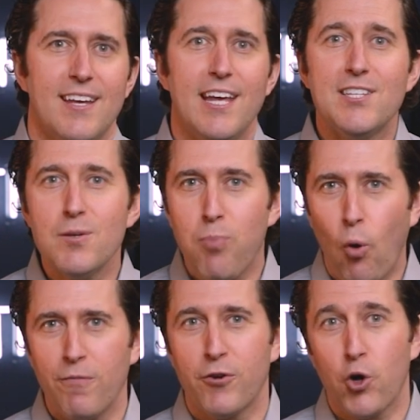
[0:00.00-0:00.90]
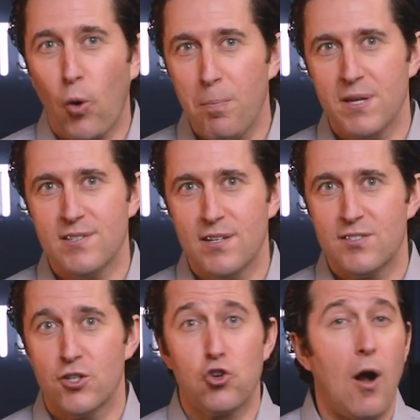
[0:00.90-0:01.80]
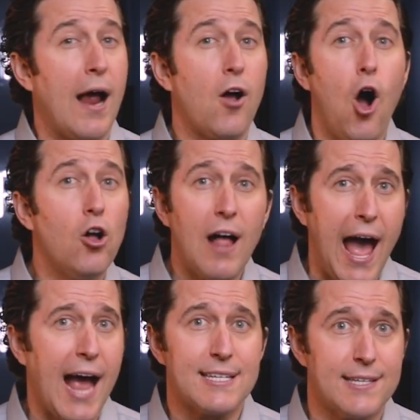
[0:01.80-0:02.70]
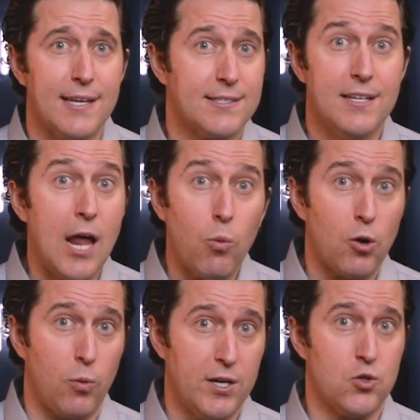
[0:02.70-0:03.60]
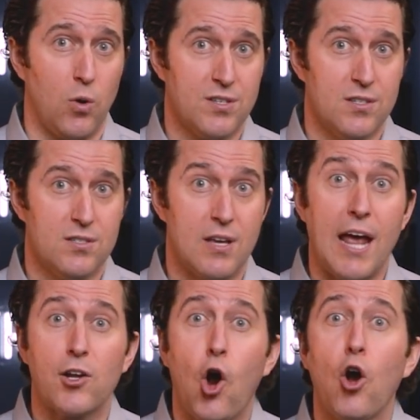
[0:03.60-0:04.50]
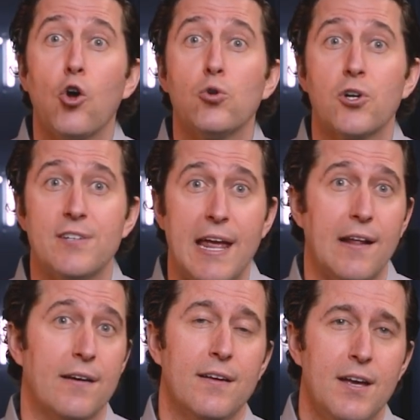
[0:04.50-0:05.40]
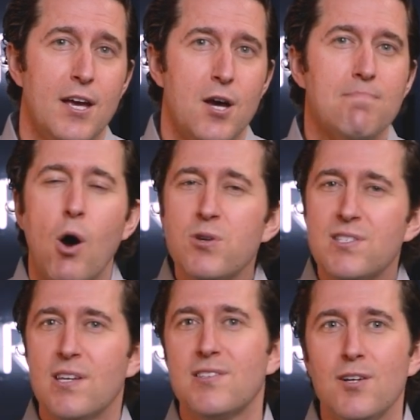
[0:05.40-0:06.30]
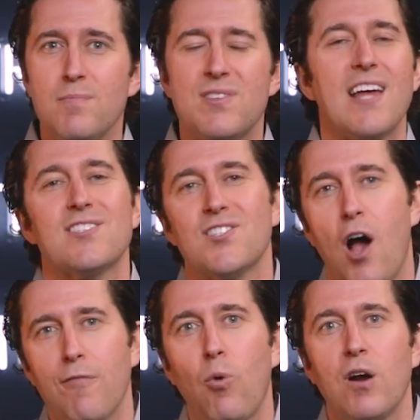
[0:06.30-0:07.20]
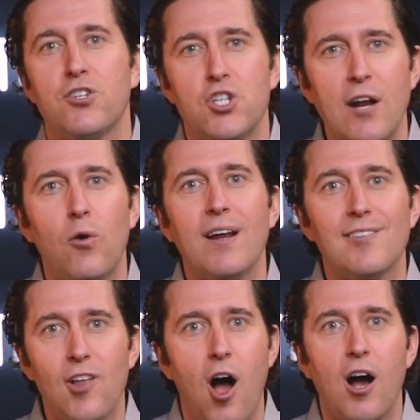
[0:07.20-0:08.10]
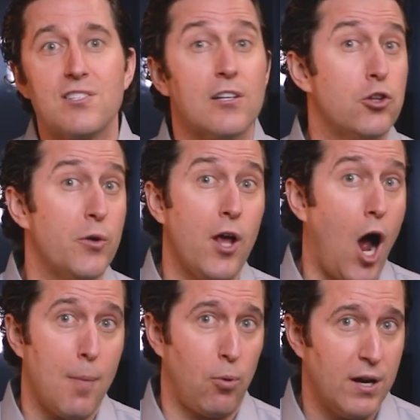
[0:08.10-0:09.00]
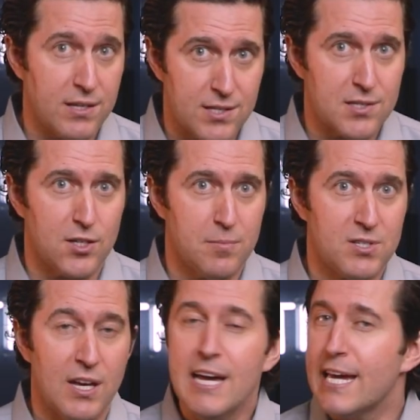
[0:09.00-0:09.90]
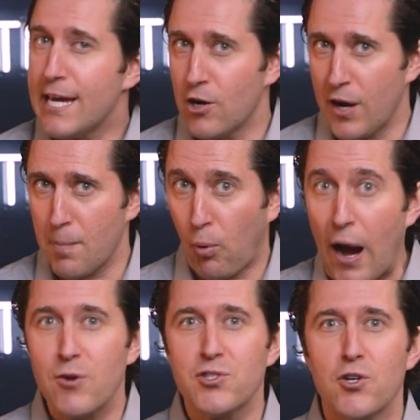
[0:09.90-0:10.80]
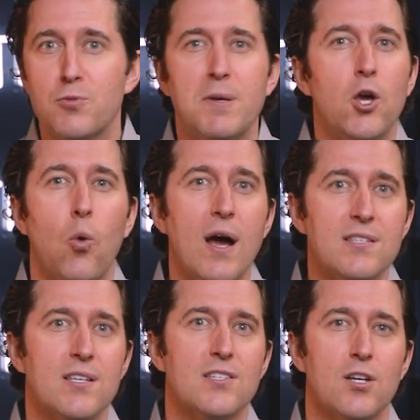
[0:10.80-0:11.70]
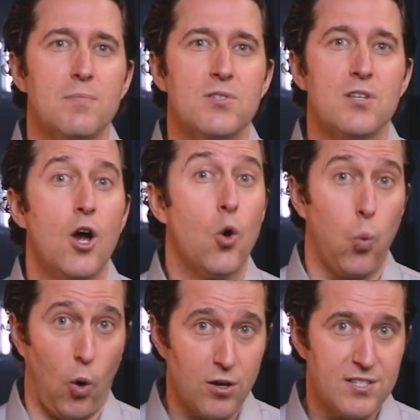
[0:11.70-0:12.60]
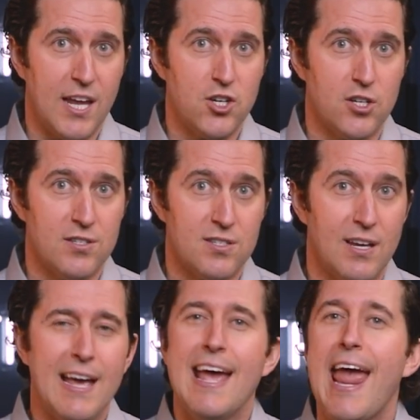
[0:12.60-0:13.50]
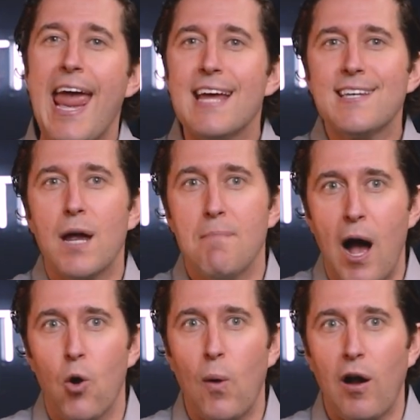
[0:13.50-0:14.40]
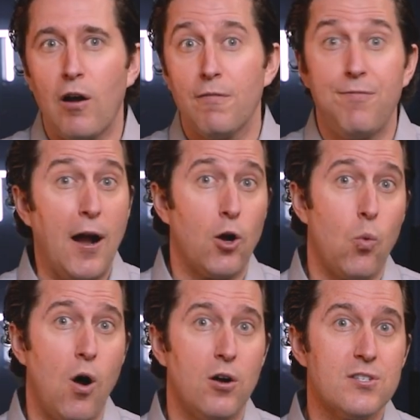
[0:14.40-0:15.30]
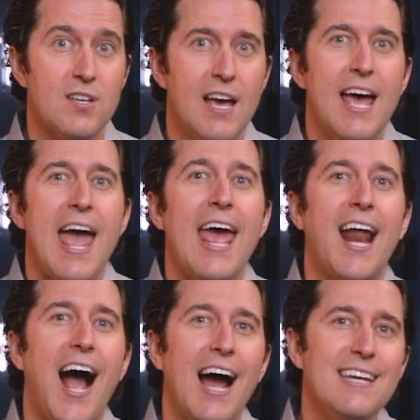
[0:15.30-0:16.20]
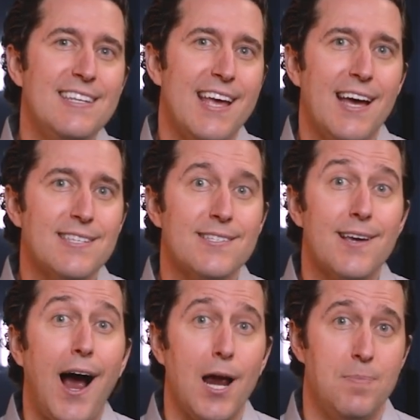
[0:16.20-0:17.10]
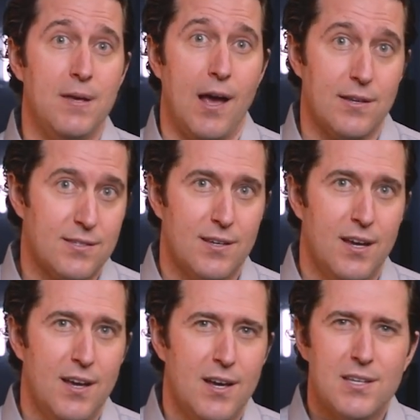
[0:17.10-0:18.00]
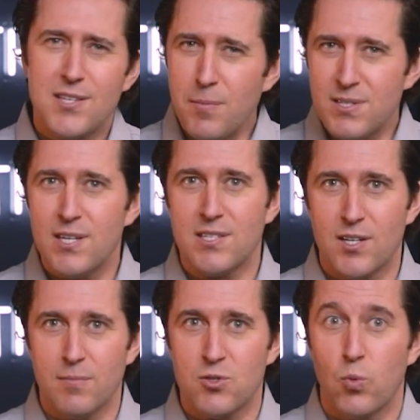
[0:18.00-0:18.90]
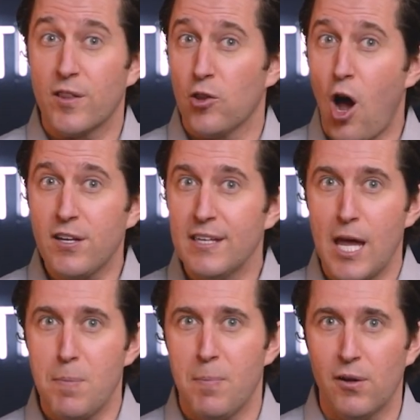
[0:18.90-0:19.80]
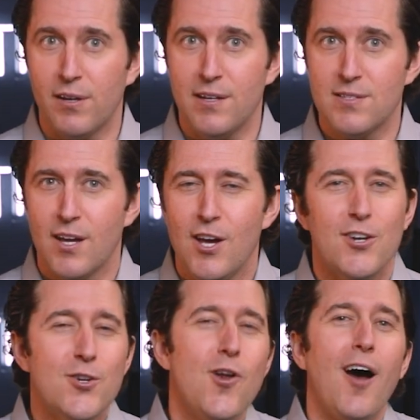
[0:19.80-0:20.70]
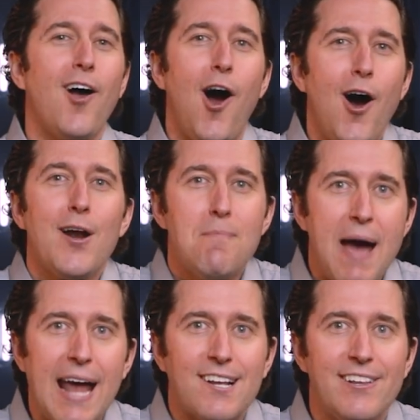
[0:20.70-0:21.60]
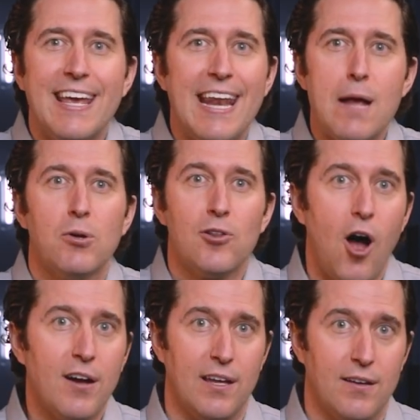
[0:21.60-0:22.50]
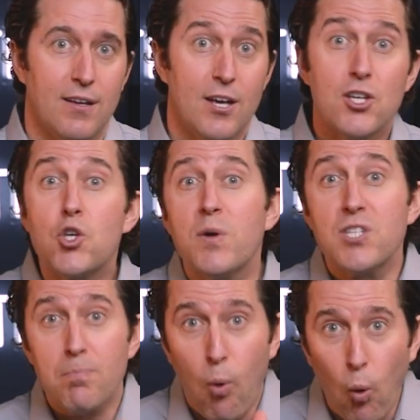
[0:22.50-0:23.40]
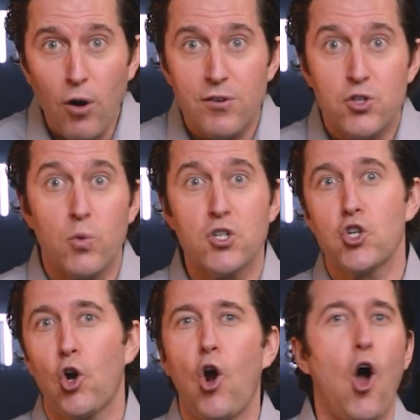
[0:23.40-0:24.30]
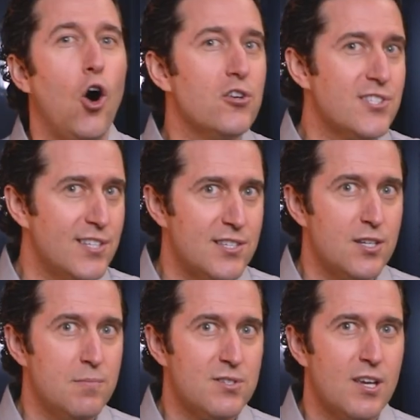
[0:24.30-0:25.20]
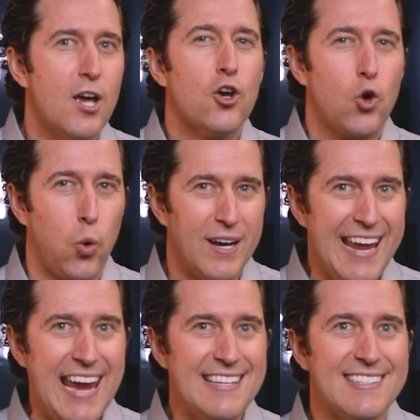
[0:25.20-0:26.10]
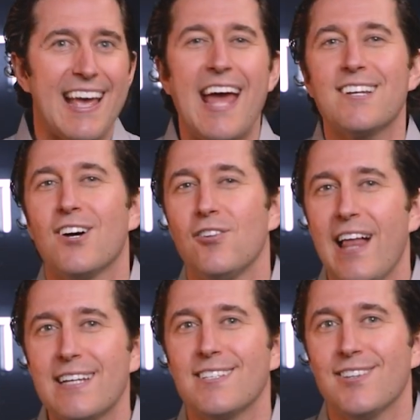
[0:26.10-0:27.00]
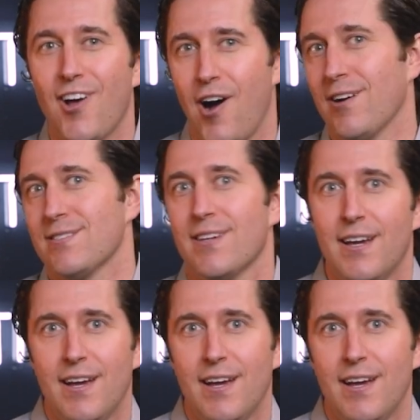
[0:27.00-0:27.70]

It's important for your business to track all access to network resources and cardholder data. Most systems and software generate logs including operating systems, internet browsers, POS systems, workstations, anti-malware, firewalls, and IDS, IPS. Some systems with logging capabilities do not automatically enable logging. So it's important to ensure all systems create and collect logs.